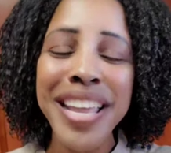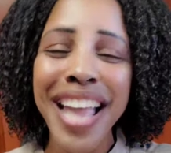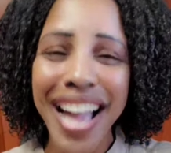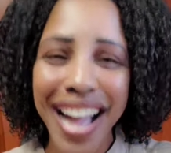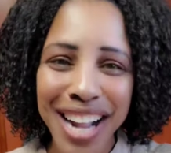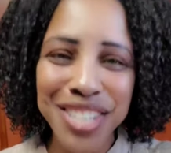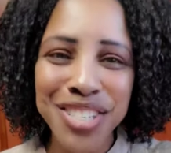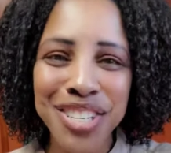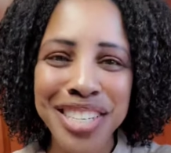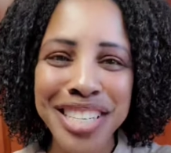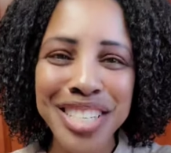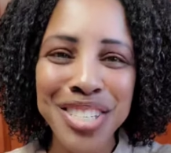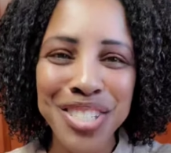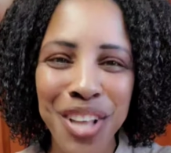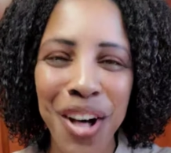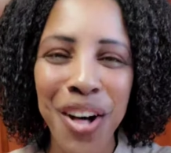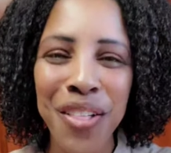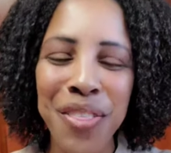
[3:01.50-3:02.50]
actually
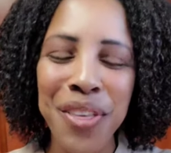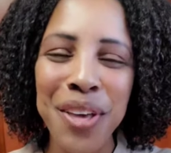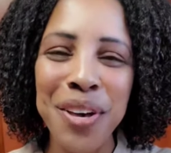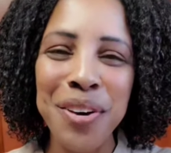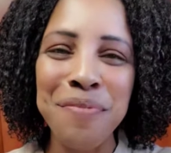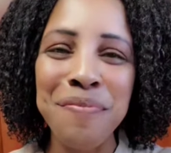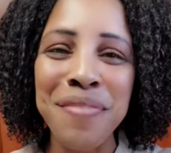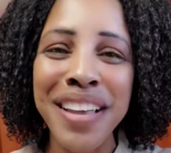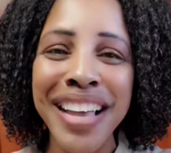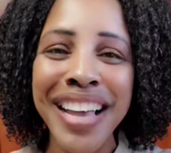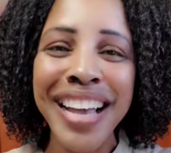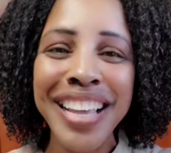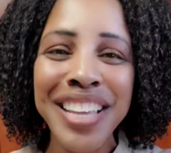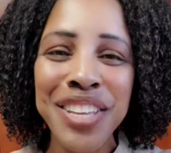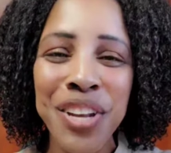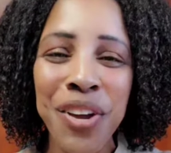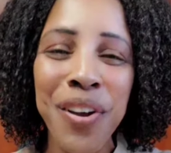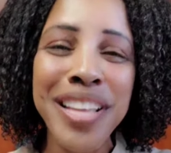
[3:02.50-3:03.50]
saw them,
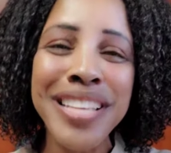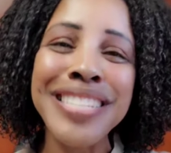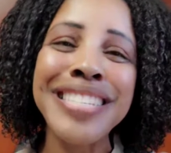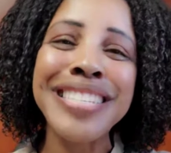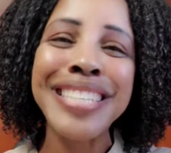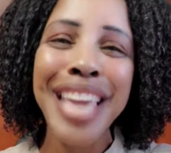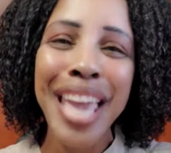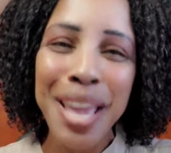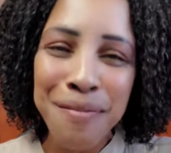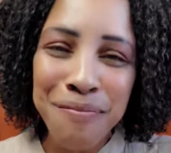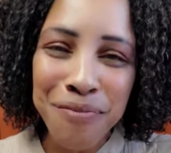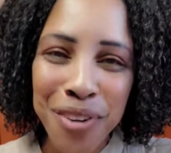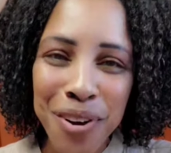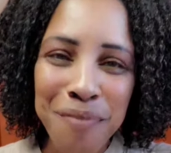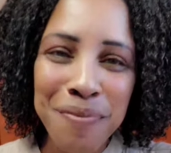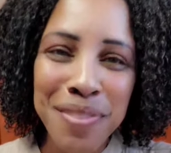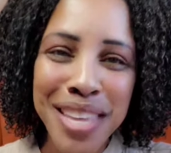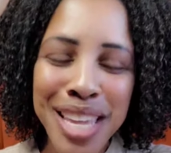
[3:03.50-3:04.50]
you know, escape
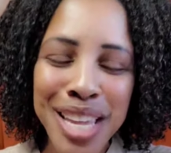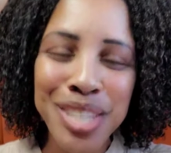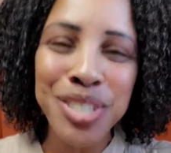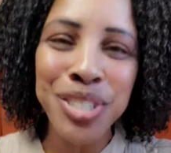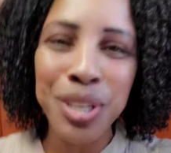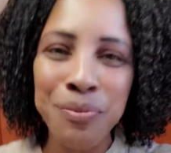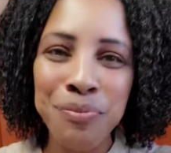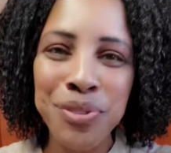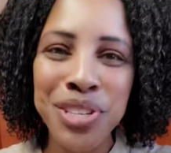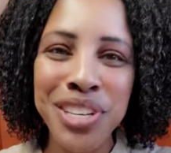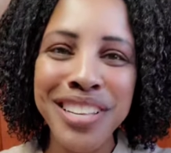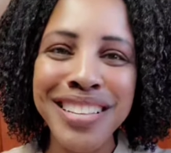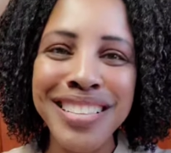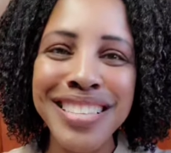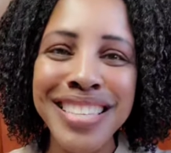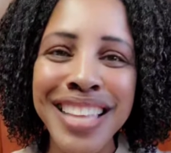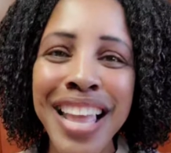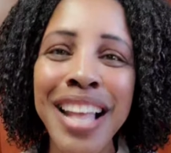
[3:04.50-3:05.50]
from the
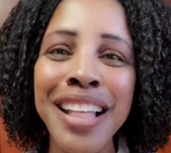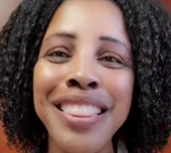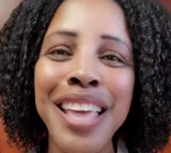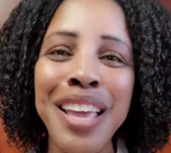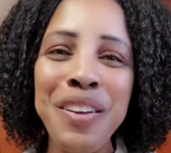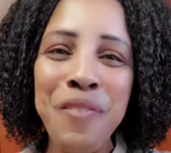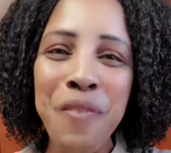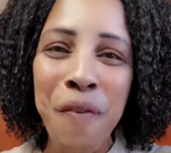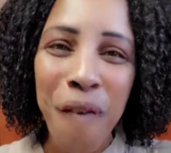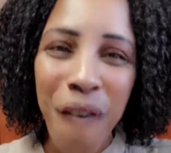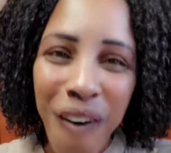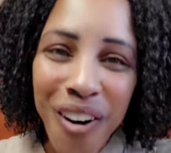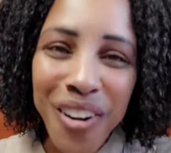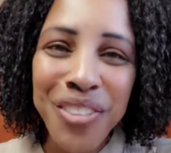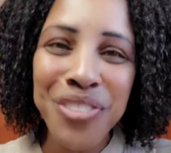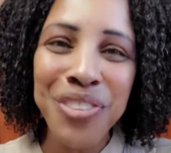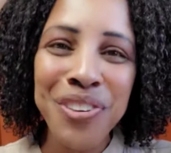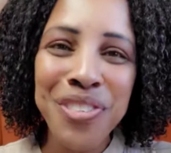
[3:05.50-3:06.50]
Egyptians. They
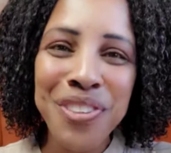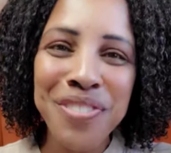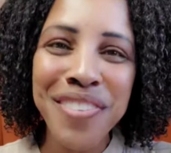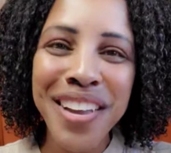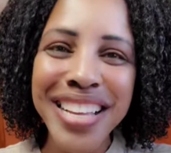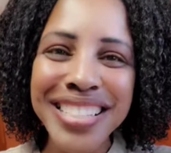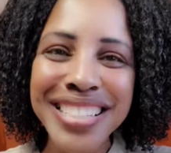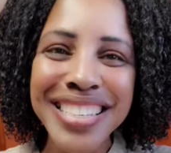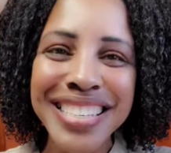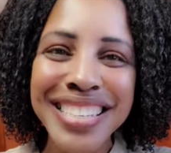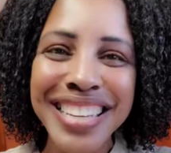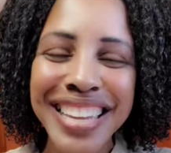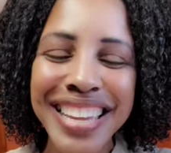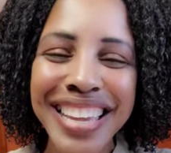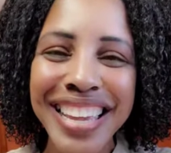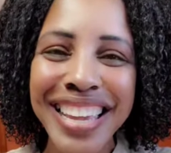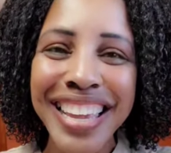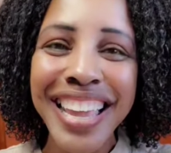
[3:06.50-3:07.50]
walk through the Red
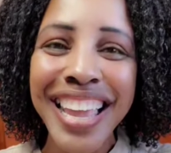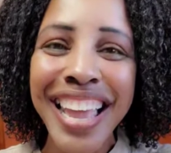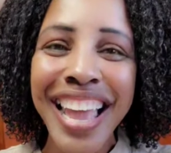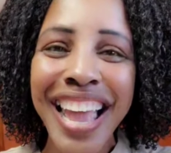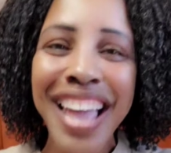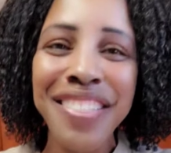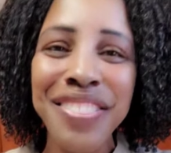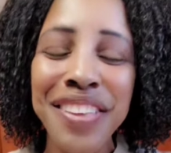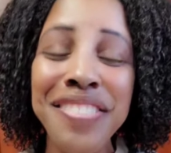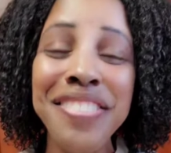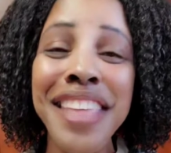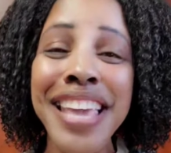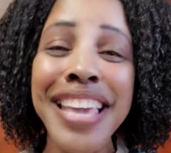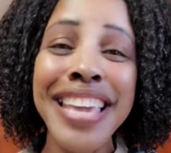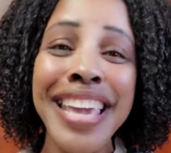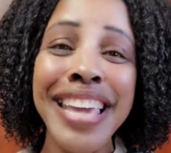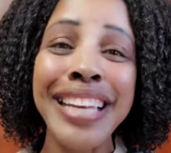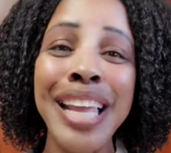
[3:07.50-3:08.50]
Sea, and then they
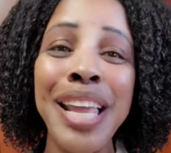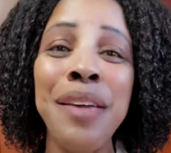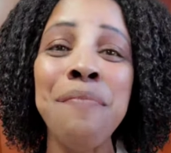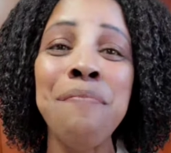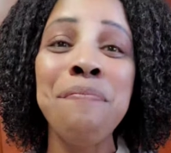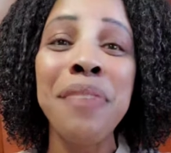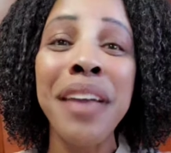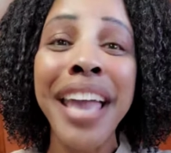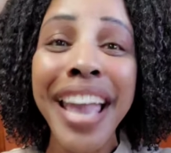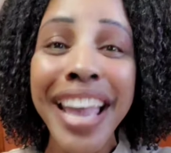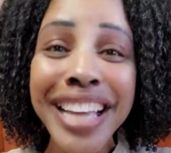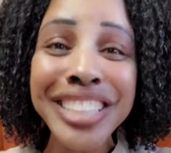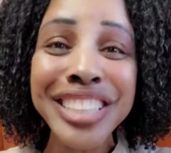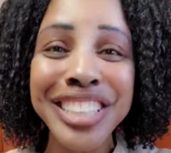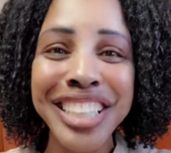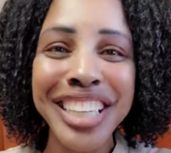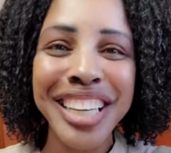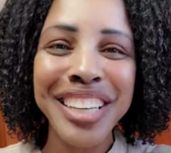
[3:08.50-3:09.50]
get
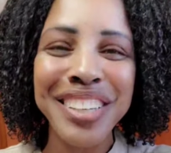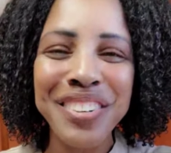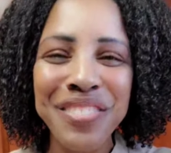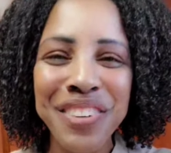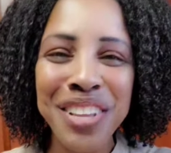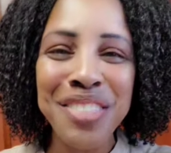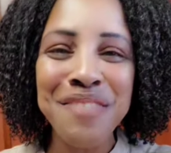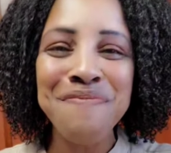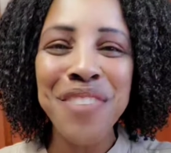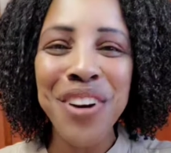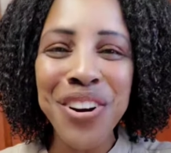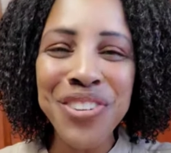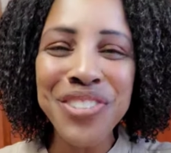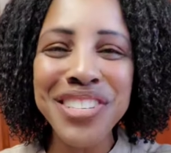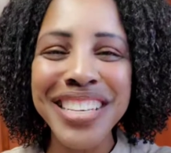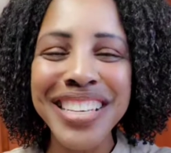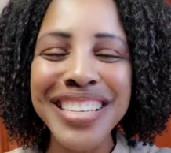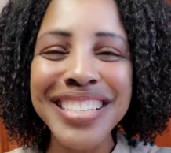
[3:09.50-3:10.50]
impatient with
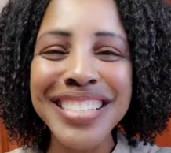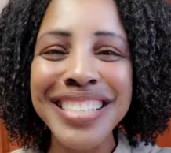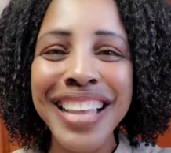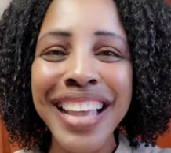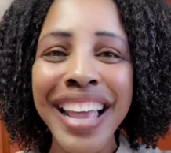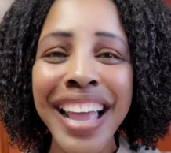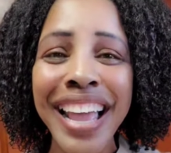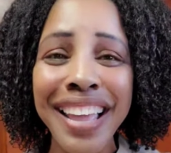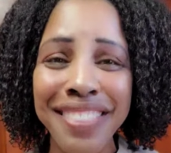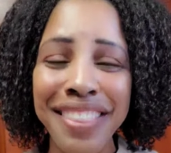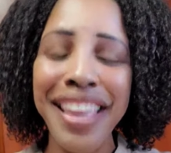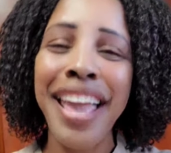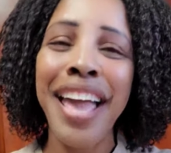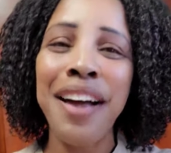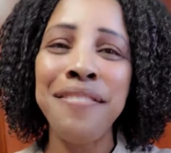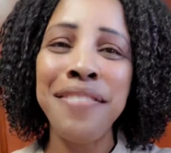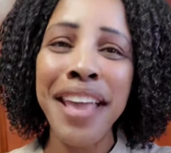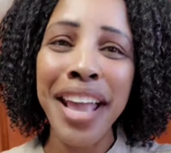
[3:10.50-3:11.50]
Moses and they
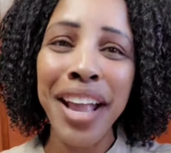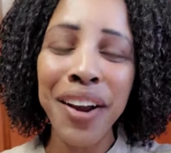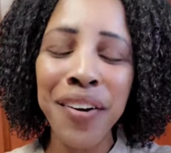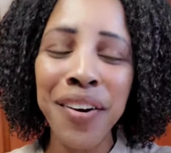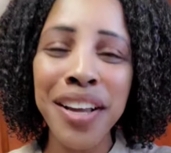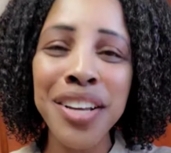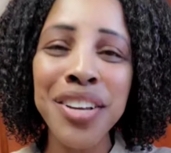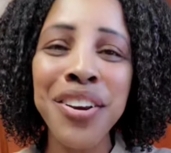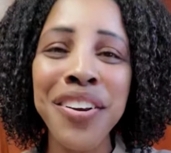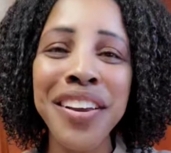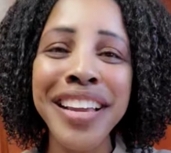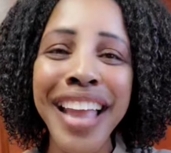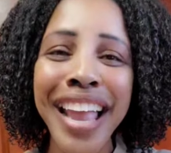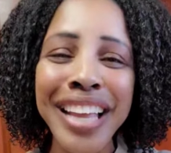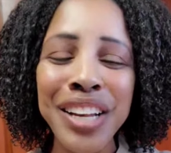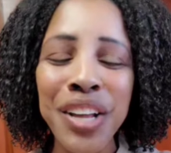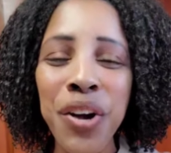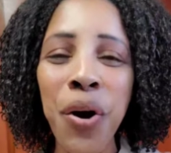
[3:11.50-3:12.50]
have Aaron
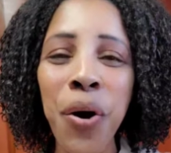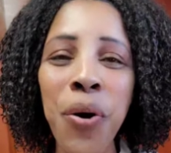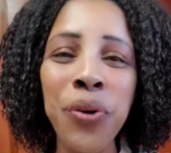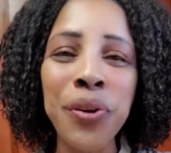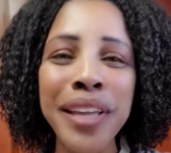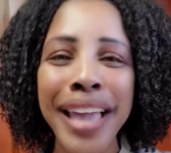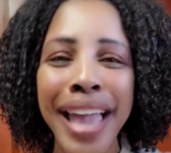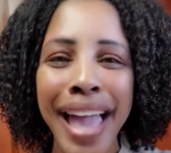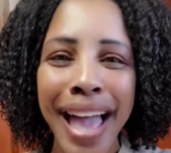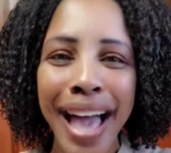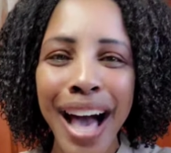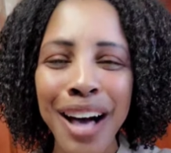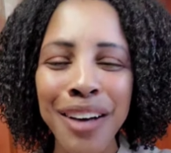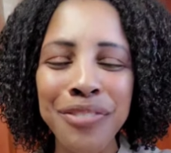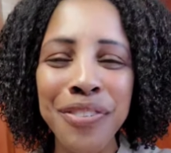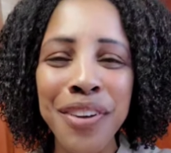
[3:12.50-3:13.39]
create a gold calf,